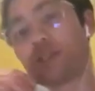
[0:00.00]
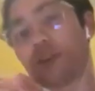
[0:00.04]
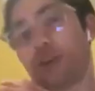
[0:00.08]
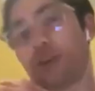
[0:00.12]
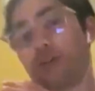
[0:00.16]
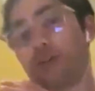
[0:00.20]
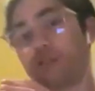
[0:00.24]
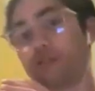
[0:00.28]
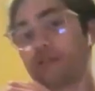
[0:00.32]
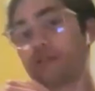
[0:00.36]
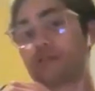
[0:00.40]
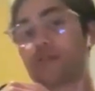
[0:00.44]

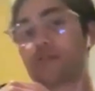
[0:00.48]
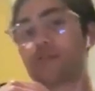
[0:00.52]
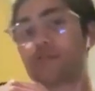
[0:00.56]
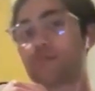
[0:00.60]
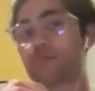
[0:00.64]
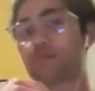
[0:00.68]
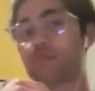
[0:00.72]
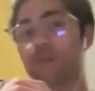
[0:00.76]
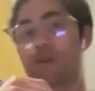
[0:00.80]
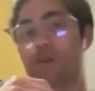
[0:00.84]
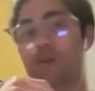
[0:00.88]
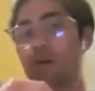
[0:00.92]
Chargers.
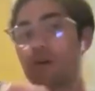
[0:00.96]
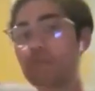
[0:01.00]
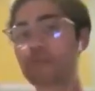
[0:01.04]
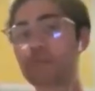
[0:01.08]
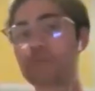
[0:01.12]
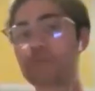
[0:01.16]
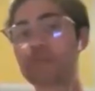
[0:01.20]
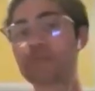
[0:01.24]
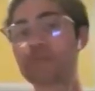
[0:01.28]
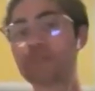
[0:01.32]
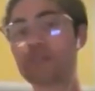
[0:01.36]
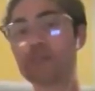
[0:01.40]

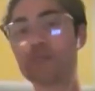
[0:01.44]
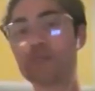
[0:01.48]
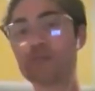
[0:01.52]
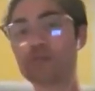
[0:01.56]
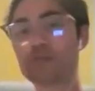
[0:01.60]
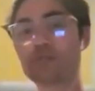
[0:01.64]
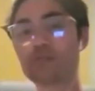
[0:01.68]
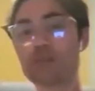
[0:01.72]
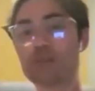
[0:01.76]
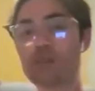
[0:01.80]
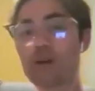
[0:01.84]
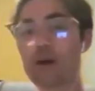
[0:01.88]
This team
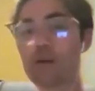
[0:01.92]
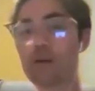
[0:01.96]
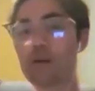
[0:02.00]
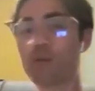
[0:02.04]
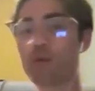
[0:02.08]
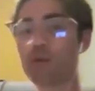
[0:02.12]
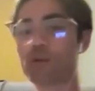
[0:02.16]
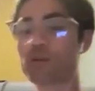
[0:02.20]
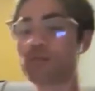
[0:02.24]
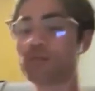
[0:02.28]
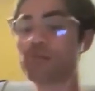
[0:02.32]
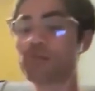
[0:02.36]
was a lot
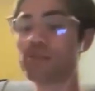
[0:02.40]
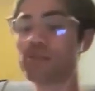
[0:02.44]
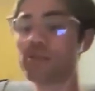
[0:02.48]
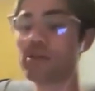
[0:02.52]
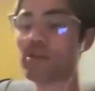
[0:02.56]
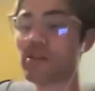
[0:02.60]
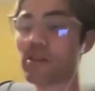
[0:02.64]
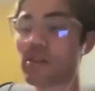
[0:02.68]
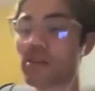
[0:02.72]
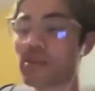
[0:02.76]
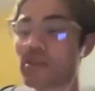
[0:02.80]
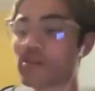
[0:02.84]
more
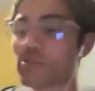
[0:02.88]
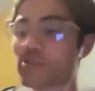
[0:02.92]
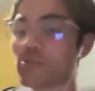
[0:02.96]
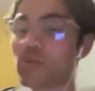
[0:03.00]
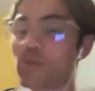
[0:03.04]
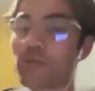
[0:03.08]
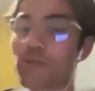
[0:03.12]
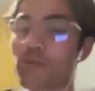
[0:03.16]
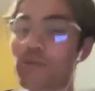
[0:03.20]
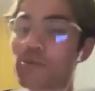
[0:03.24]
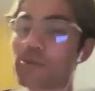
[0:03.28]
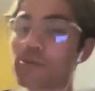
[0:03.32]
complete than the
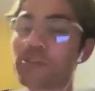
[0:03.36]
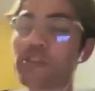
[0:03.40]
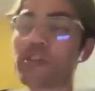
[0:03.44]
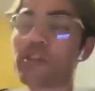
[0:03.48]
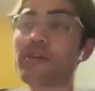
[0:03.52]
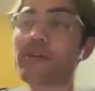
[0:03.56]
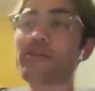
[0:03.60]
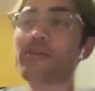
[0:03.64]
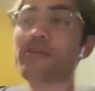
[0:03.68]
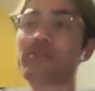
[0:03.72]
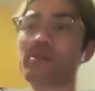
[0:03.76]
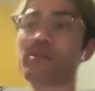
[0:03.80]
24
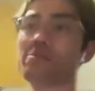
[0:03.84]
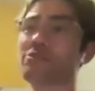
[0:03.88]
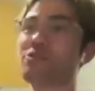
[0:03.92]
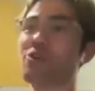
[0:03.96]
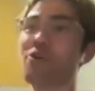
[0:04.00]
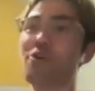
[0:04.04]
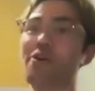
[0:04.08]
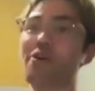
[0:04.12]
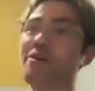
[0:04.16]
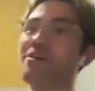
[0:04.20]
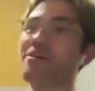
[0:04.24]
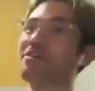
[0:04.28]
Chiefs. I'm
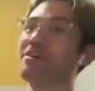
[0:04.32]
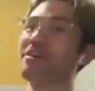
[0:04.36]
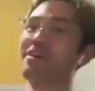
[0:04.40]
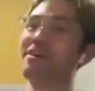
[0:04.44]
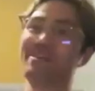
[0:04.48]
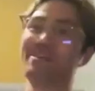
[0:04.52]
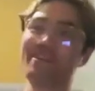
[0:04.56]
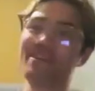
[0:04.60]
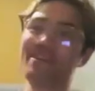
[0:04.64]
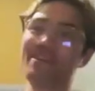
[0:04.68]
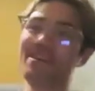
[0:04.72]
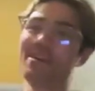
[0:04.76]
sorry,
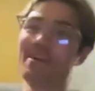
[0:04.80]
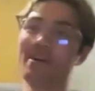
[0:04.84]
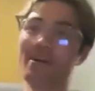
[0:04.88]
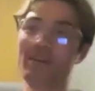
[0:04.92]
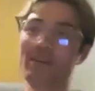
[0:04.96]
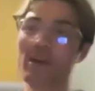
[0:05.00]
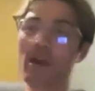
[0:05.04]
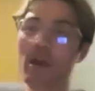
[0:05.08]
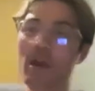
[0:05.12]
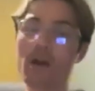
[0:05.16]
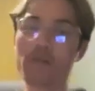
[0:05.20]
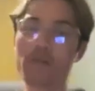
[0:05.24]
like
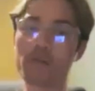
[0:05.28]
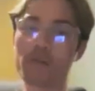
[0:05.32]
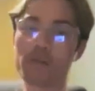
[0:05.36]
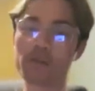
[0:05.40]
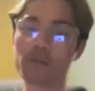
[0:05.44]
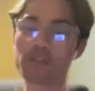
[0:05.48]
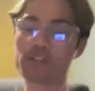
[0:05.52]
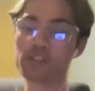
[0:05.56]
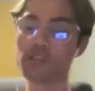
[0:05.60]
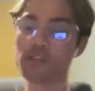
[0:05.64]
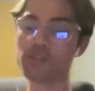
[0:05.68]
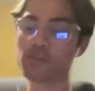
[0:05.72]

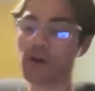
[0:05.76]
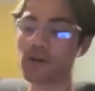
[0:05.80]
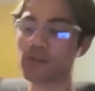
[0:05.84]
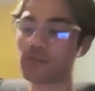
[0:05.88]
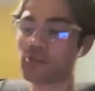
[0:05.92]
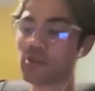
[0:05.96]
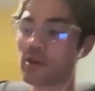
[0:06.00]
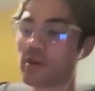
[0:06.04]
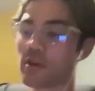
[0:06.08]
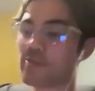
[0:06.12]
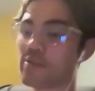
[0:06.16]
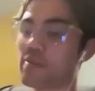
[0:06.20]
the Chiefs
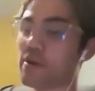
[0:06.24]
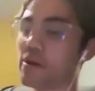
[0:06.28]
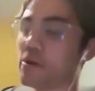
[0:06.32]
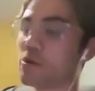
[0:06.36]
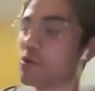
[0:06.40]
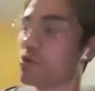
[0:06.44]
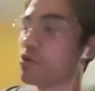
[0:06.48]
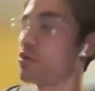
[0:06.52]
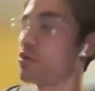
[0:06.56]
obviously have the better